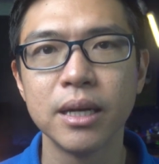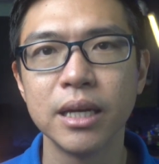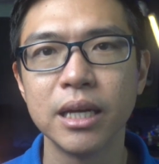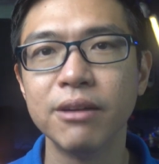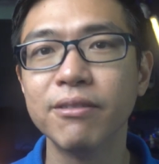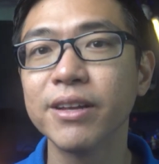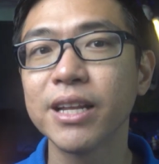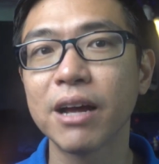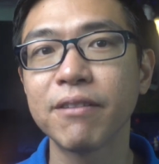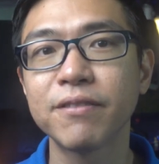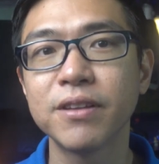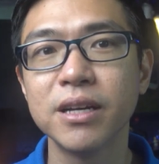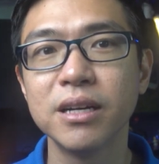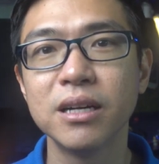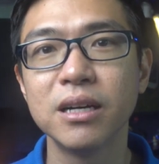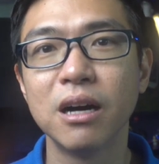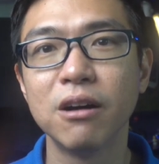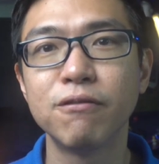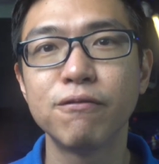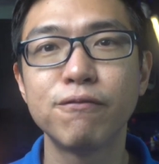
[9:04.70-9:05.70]
Even
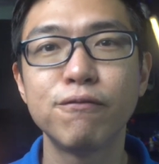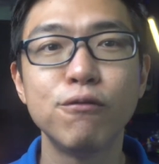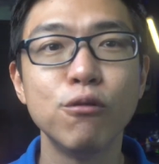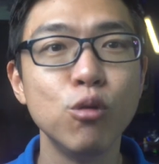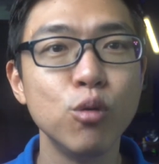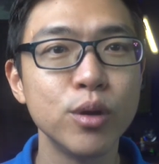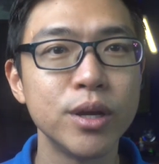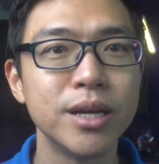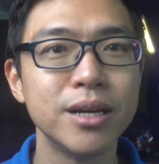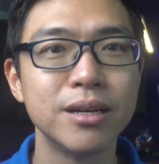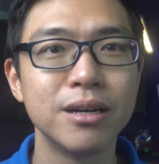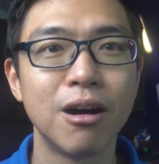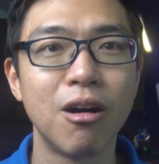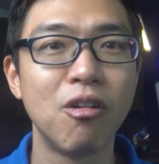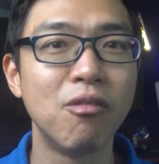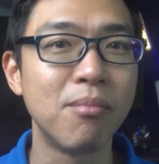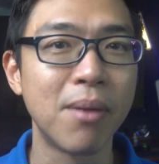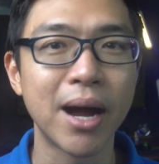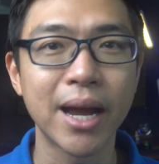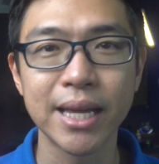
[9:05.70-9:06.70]
after a full year
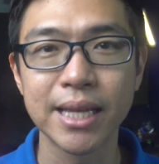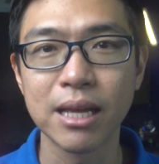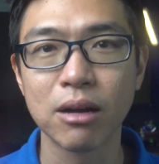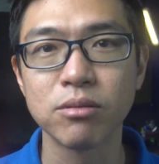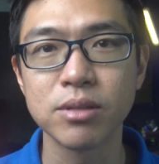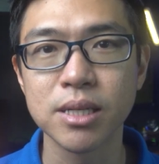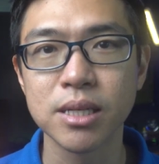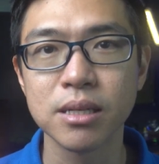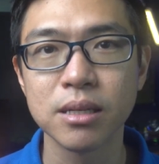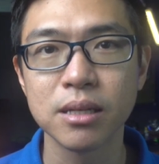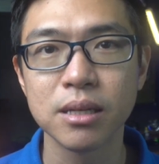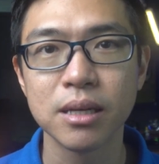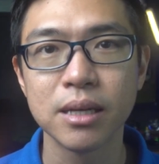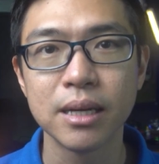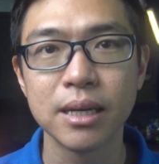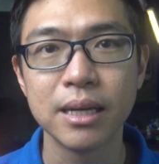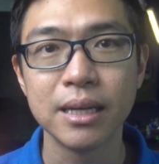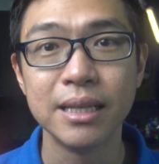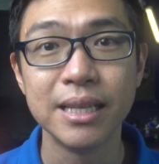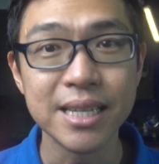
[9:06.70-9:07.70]
of market downturn,
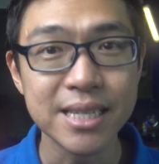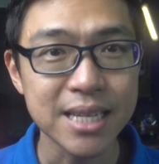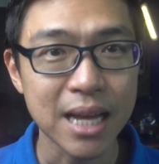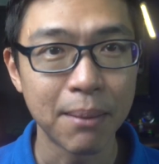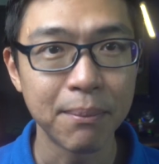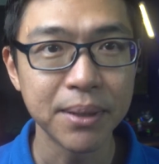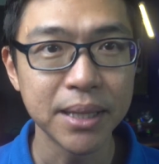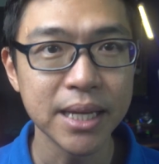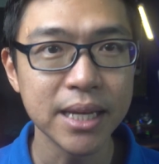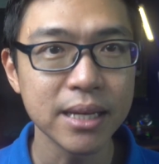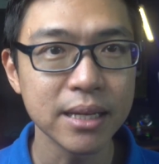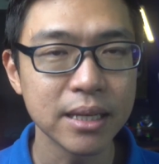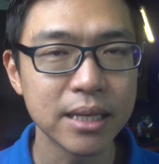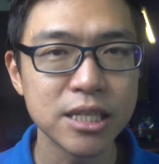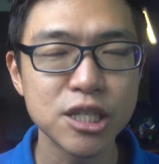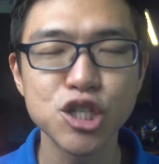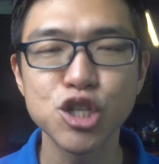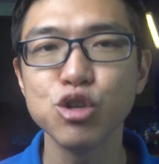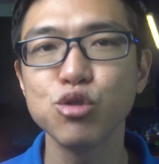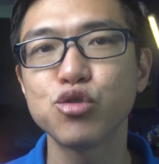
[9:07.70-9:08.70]
this company
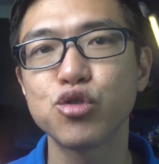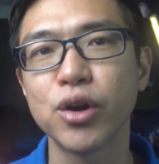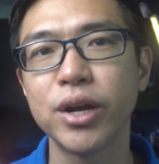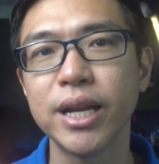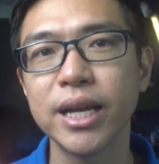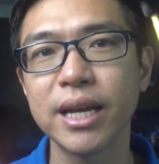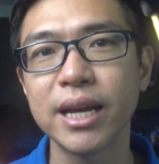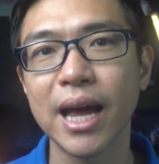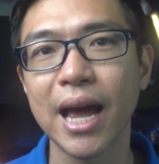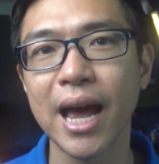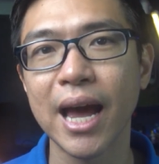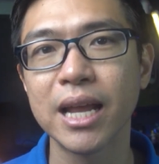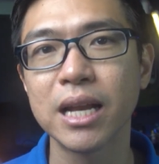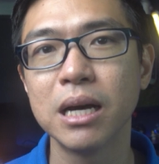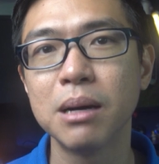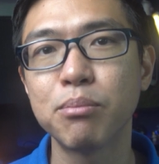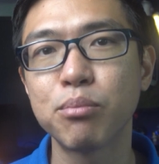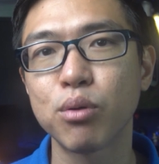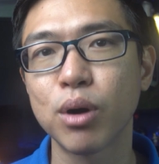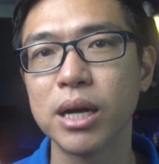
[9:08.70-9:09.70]
is still trading at
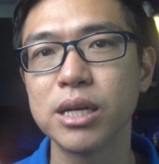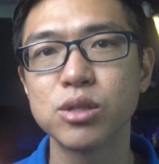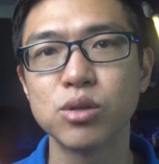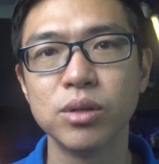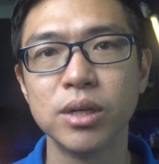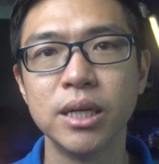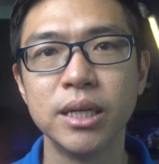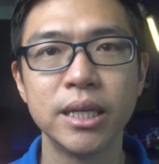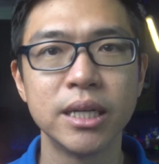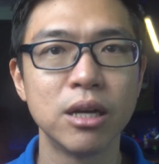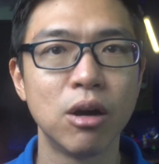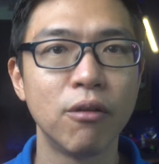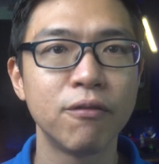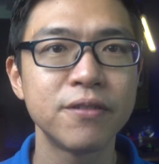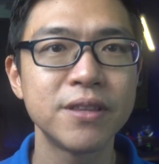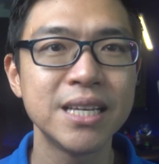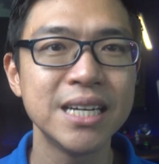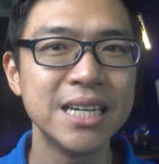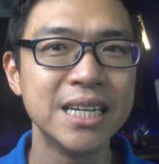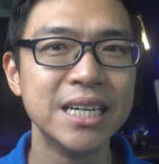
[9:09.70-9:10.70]
a price to earning of
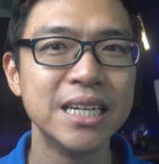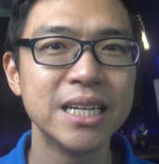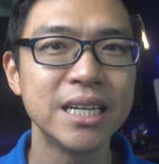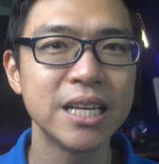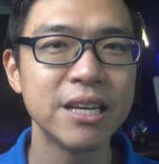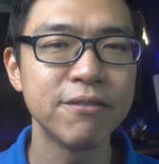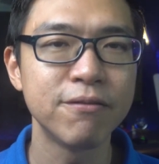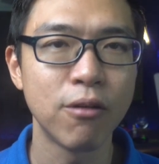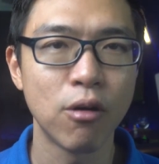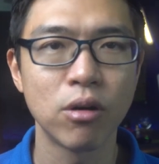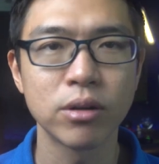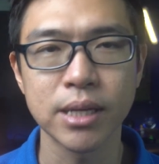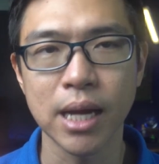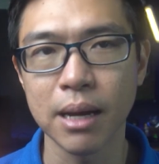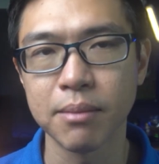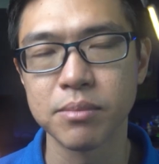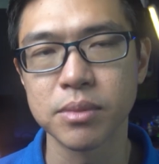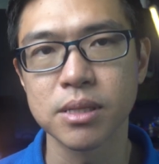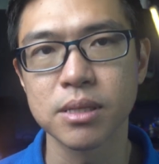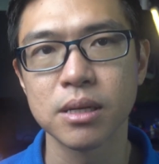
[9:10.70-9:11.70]
34
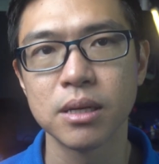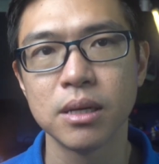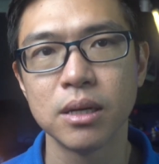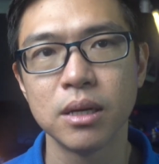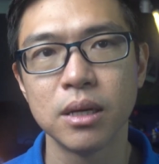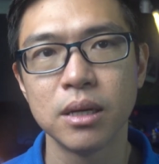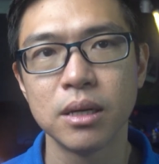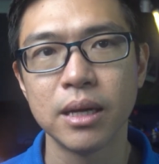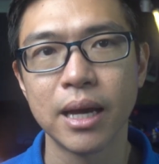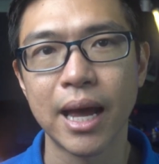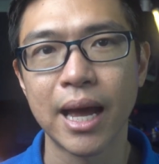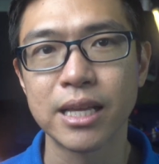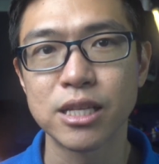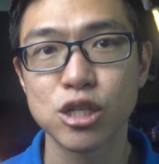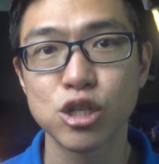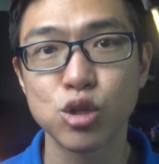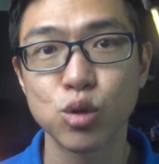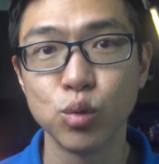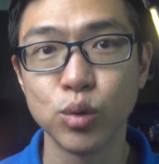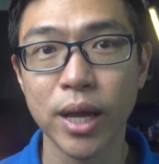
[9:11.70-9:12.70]
times. At
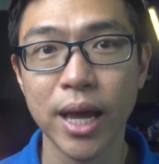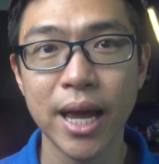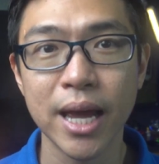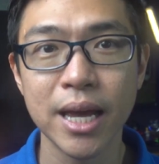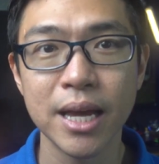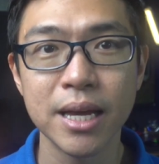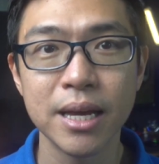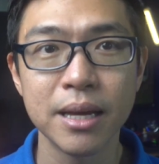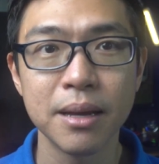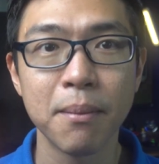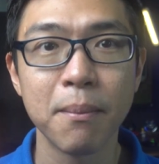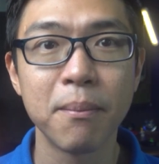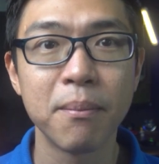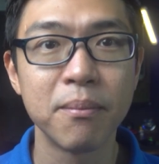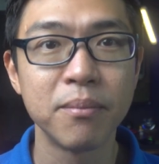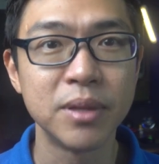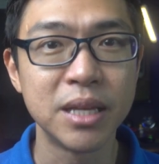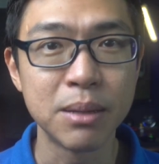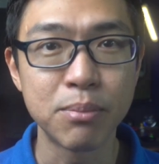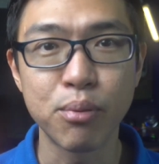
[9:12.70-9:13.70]
today's
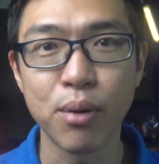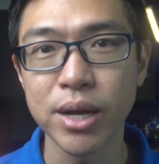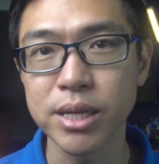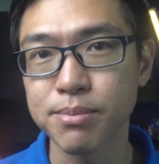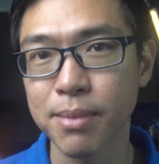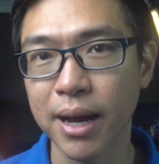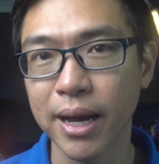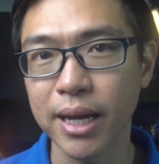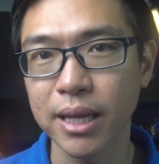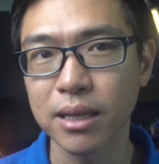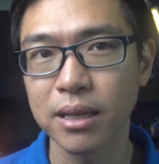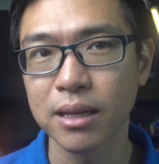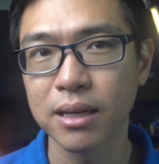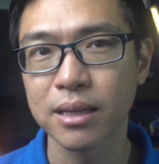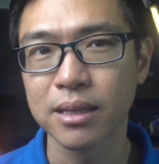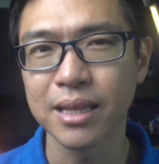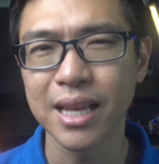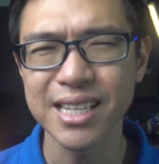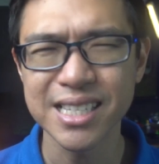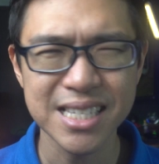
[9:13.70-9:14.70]
depressed market,
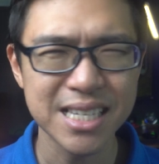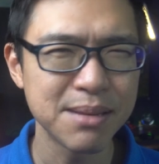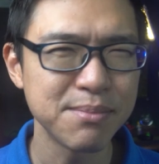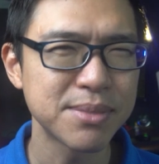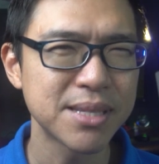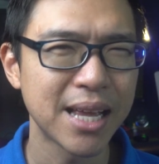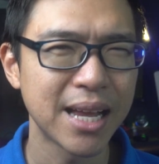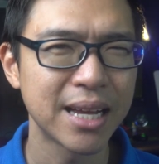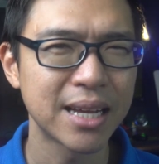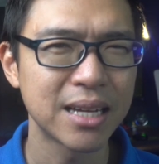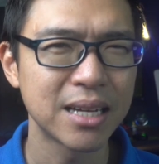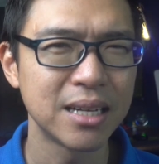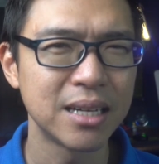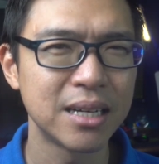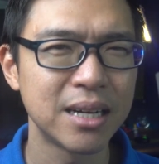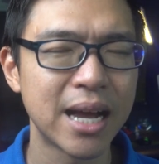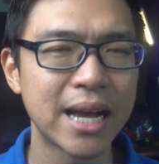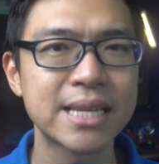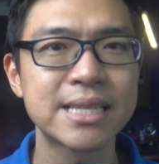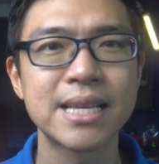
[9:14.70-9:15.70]
that seems like
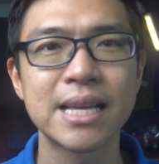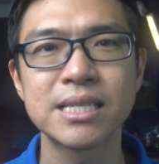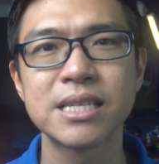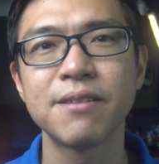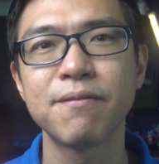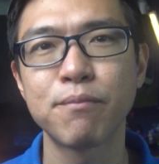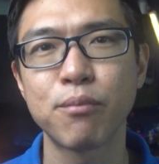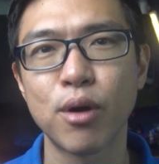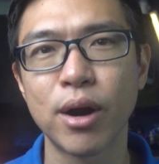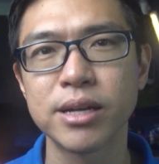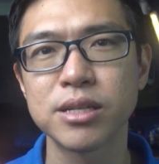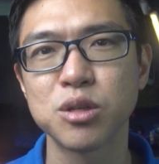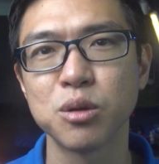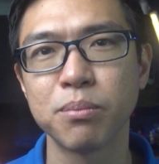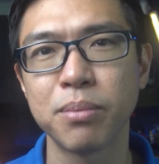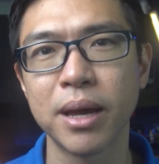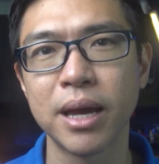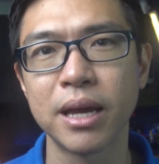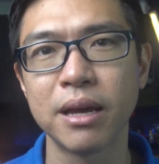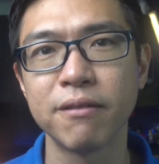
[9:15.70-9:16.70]
an excessive price to
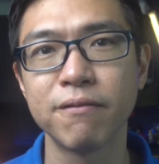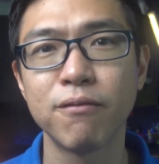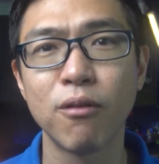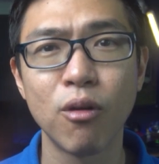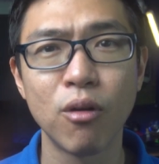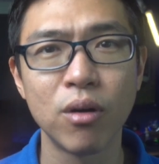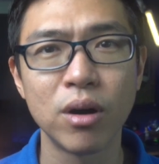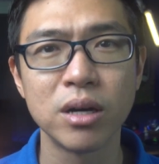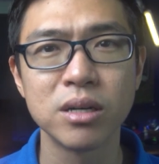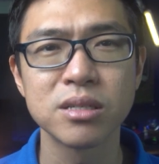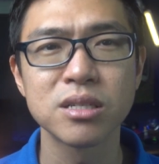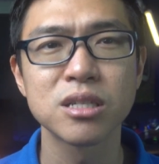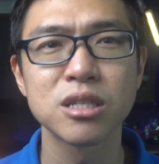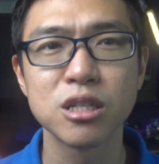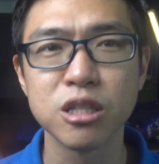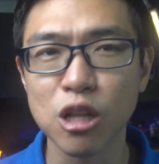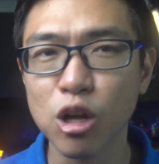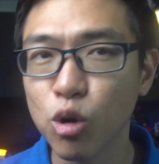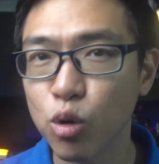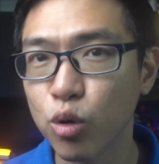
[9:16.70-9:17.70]
pay for a
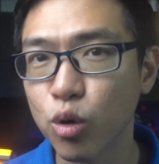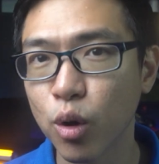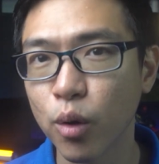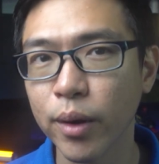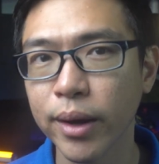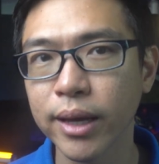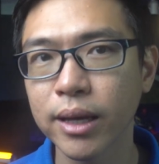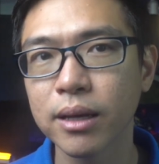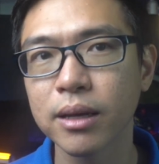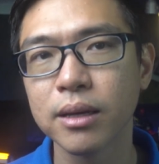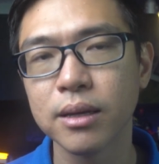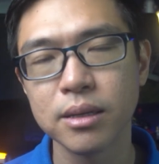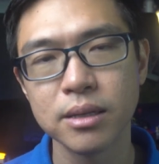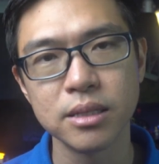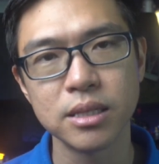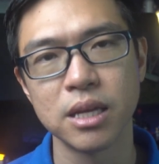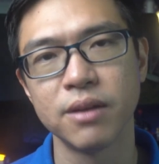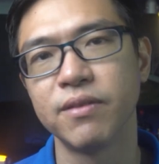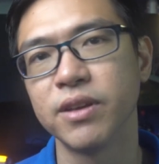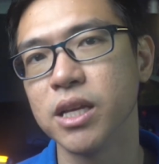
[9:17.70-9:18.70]
slow-growing
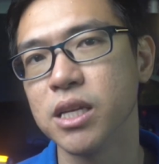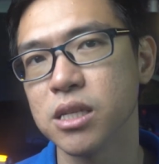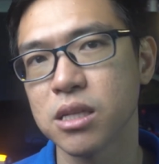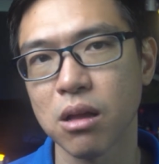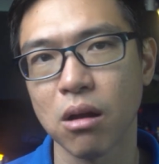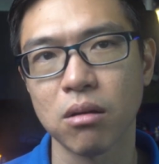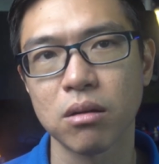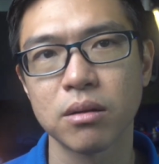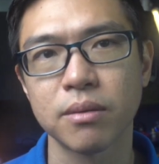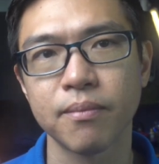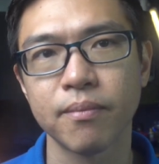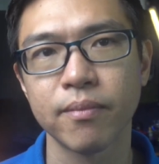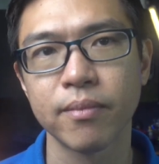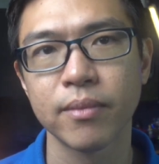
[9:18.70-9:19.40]
dividend stock.